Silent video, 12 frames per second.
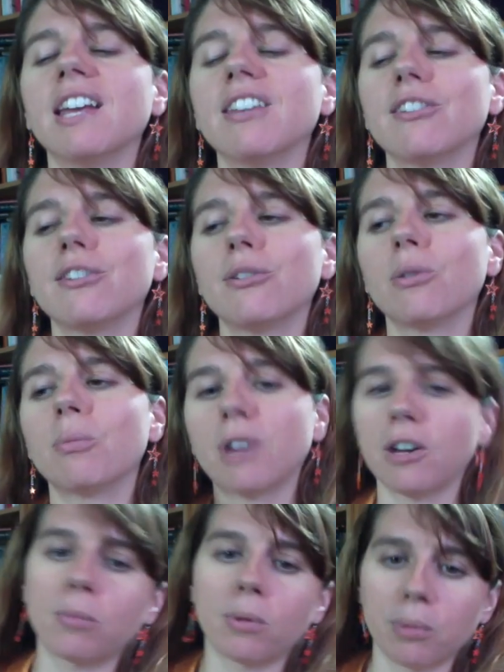and so the
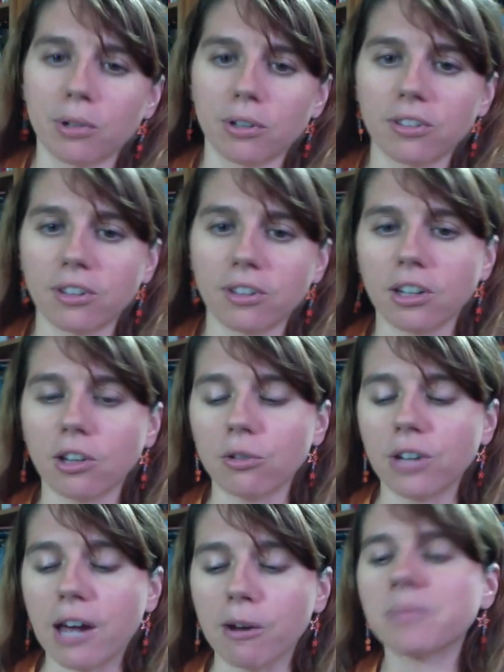price per book is going to go
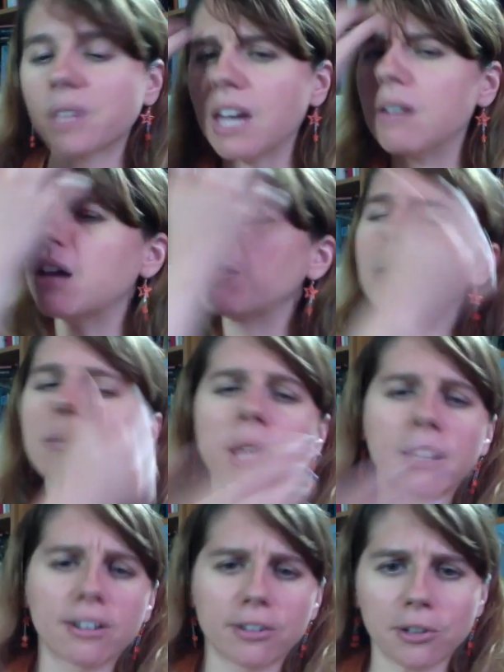down. And book
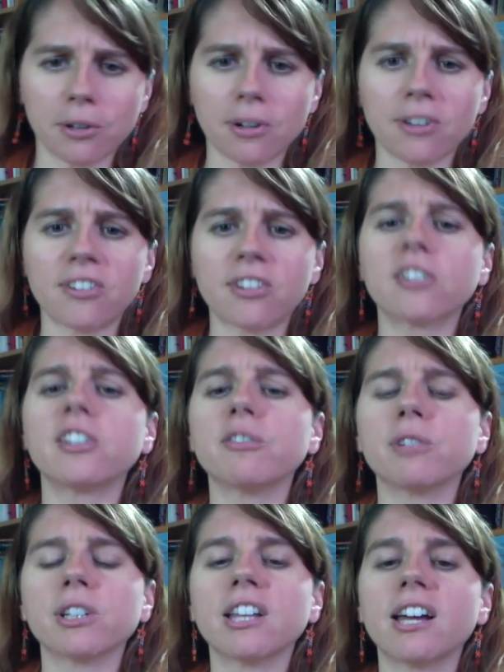bloggers don't necessarily
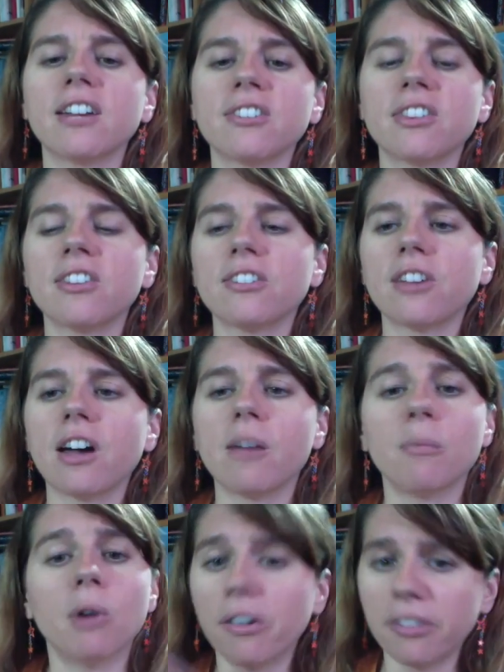realize this.
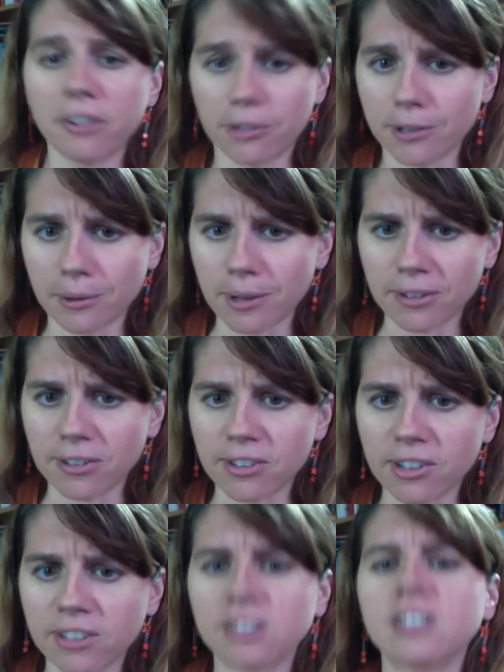Authors don't
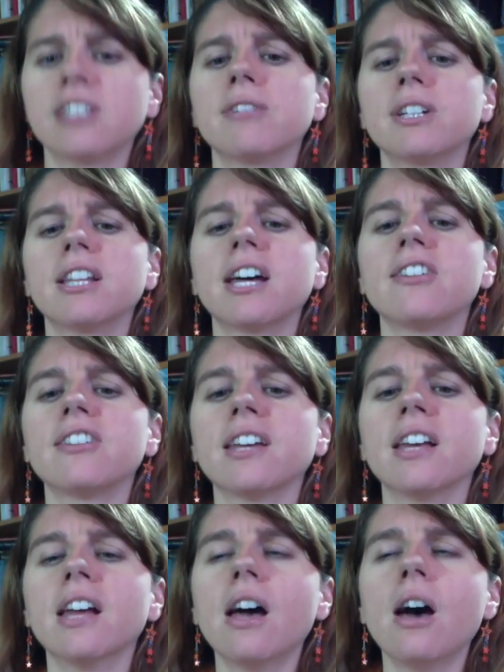necessarily realize it.
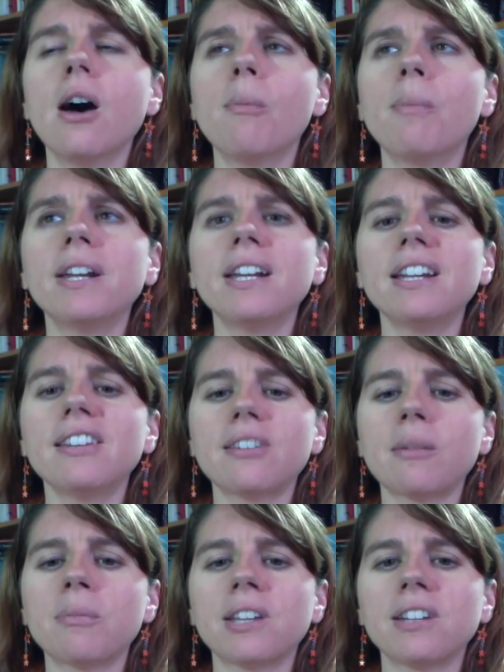But it is
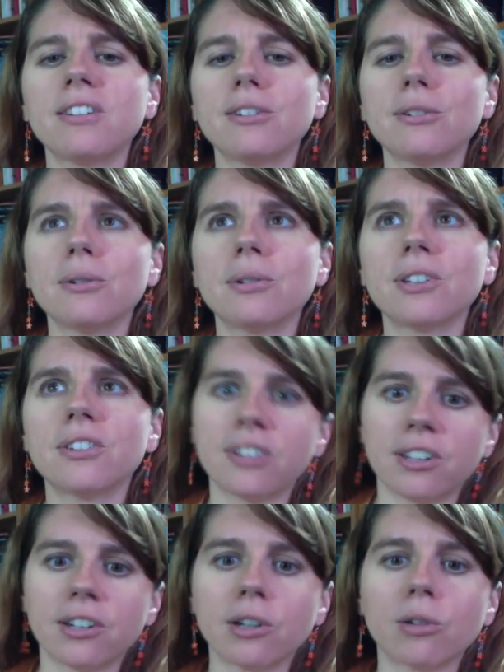something to
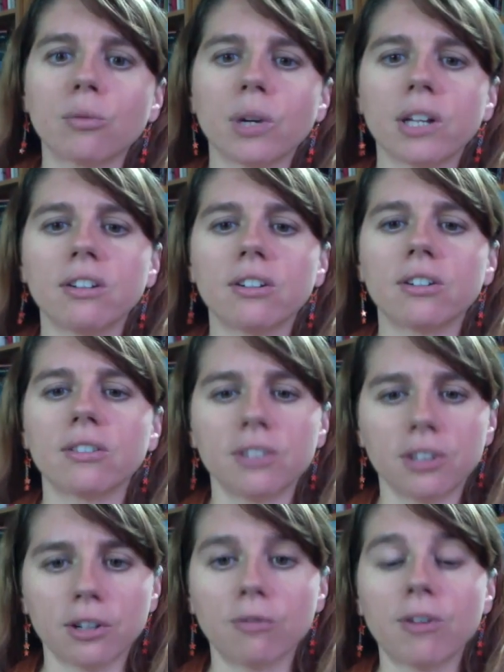consider when you're,
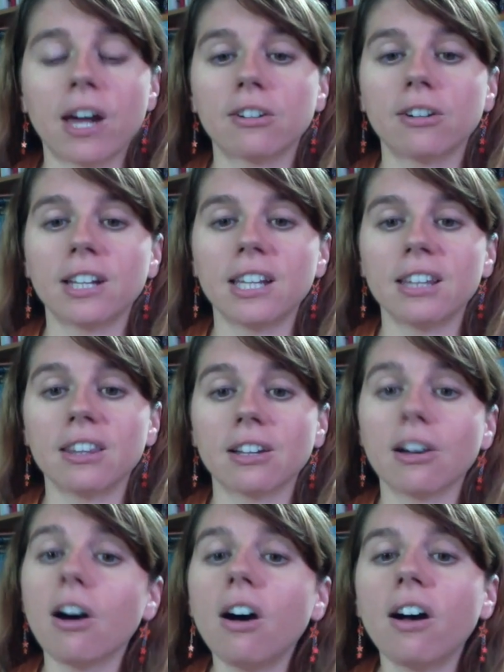factoring in the
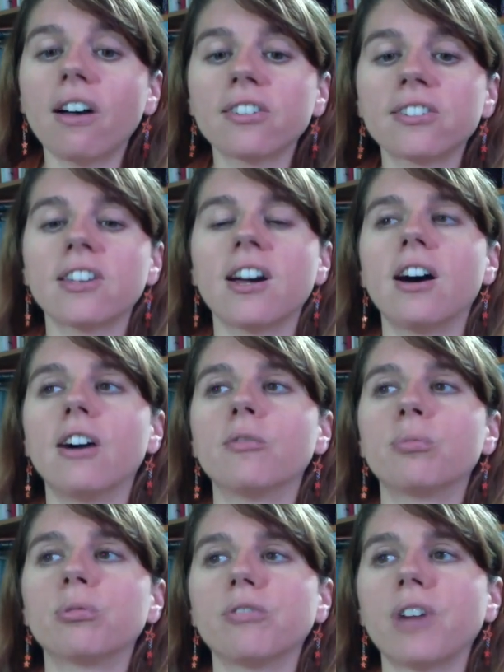costs
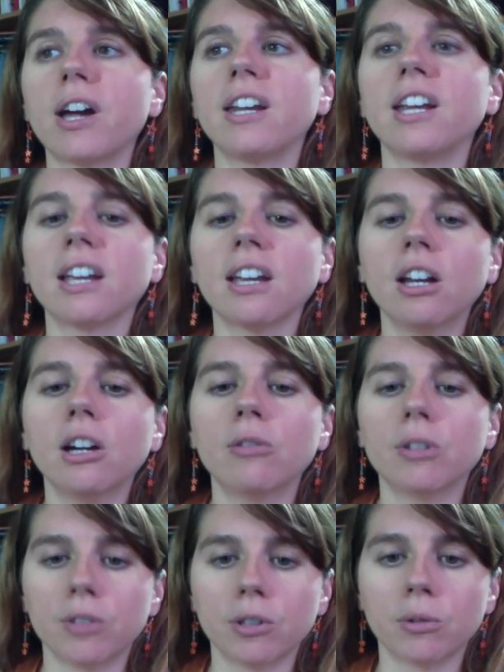of providing
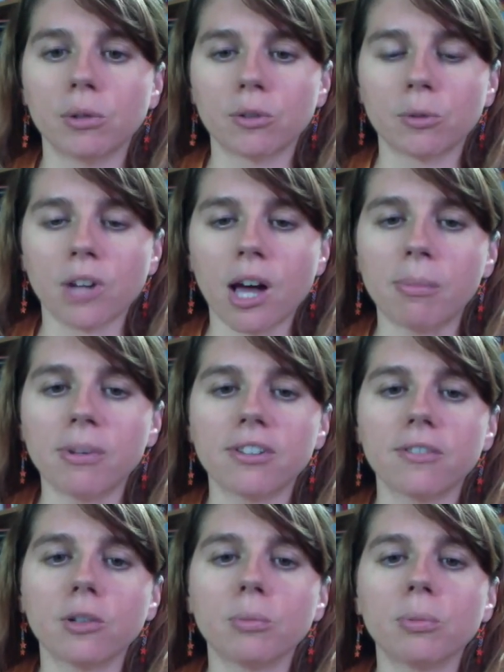reviewers with copies
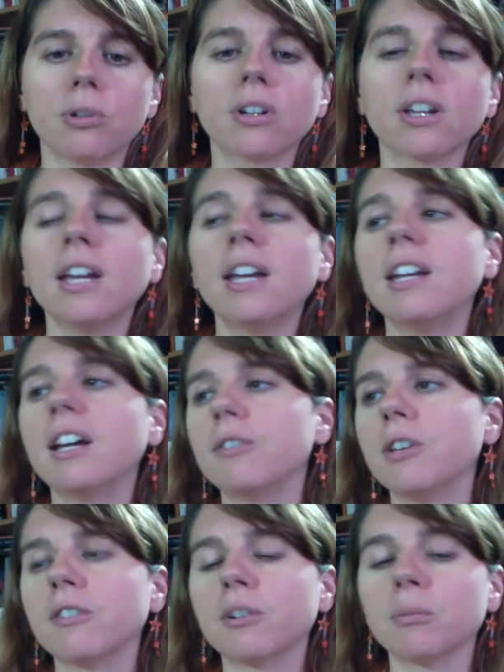of your book. Now, if
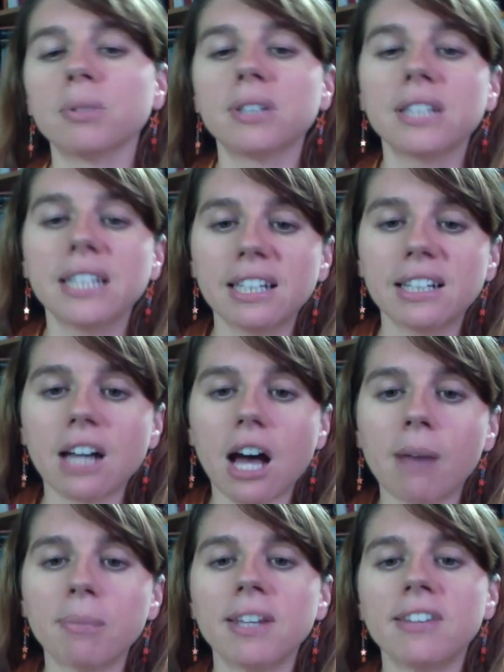you have completed
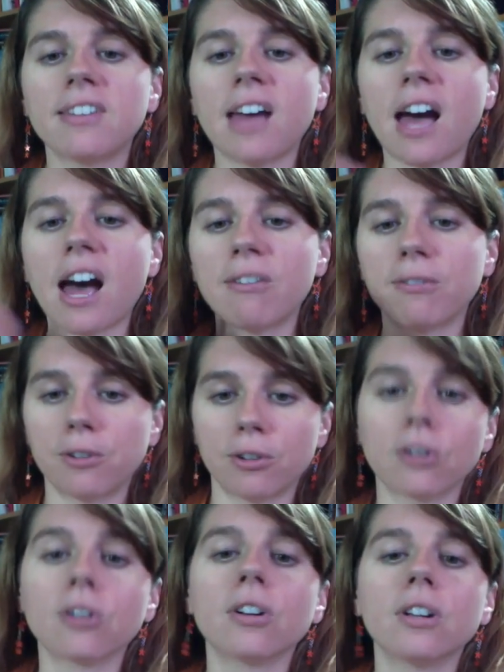copies
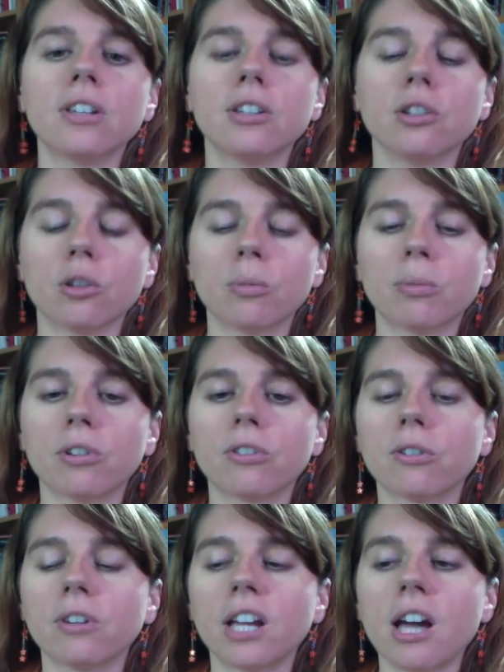after, the book has
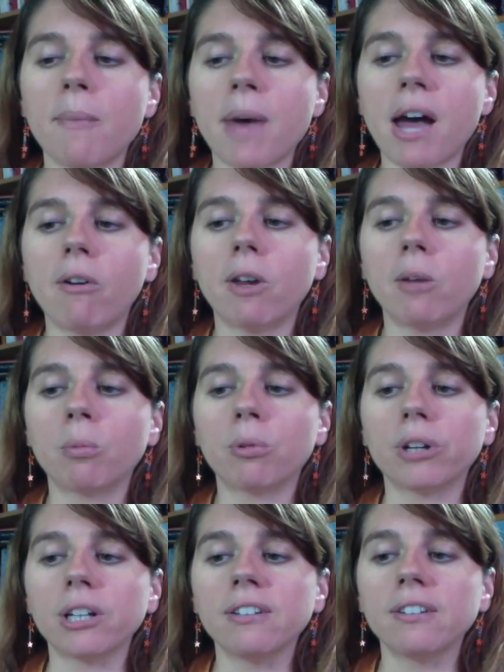already come out in
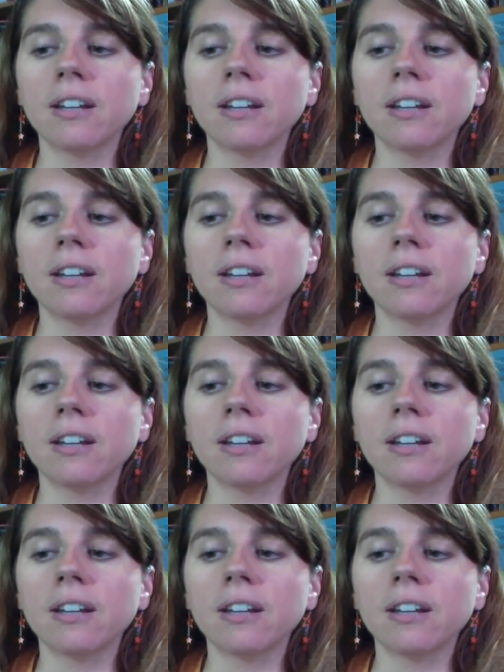print,